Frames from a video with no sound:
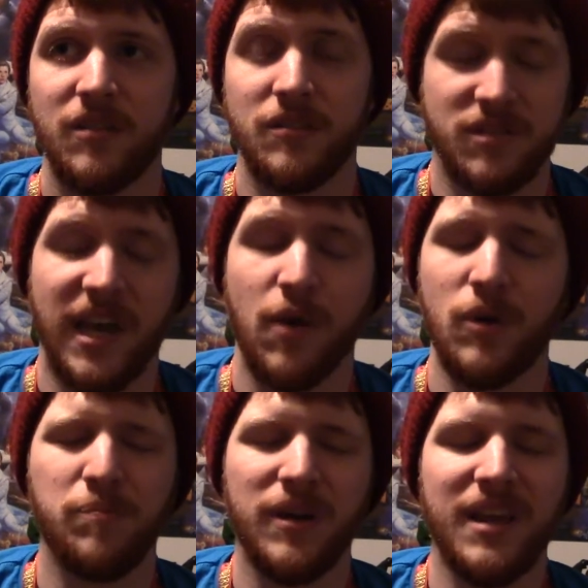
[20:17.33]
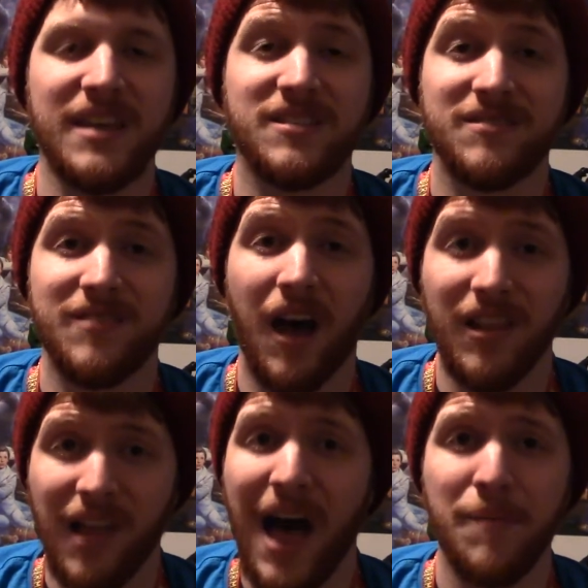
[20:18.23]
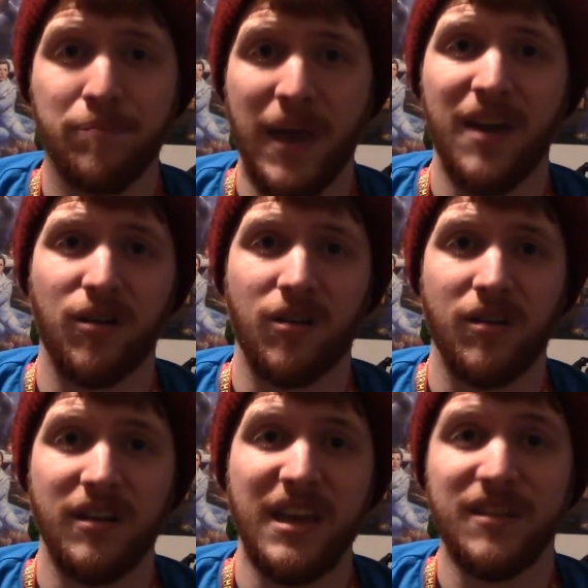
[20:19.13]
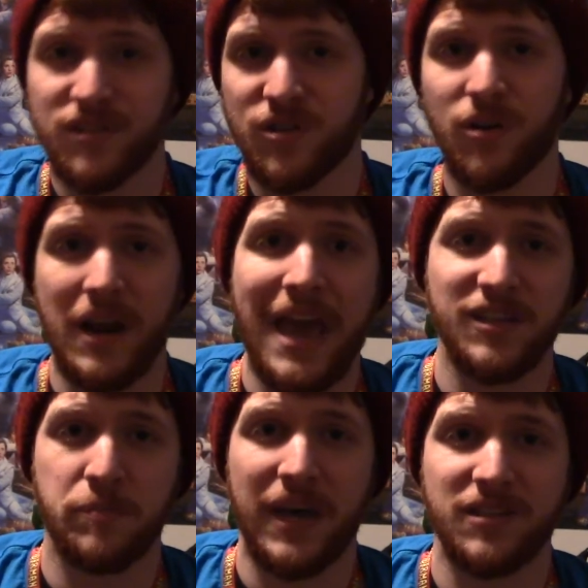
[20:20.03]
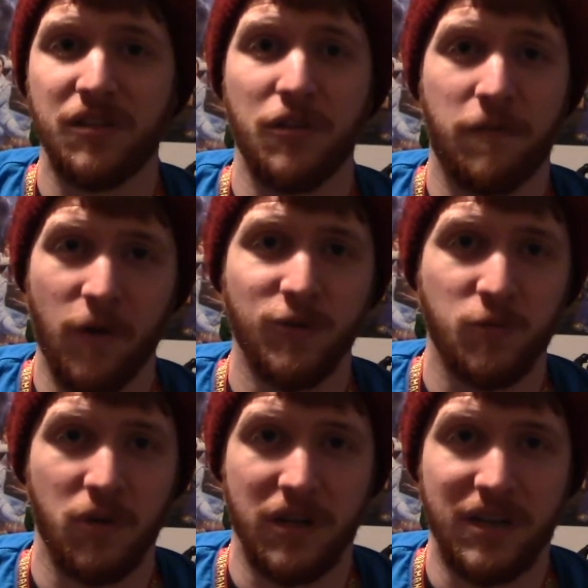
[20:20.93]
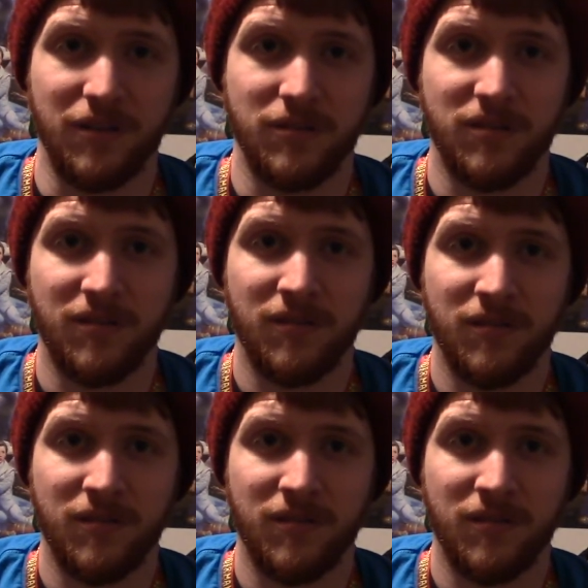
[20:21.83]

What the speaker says: the second one, but it's a lot better in certain aspects than the first one is.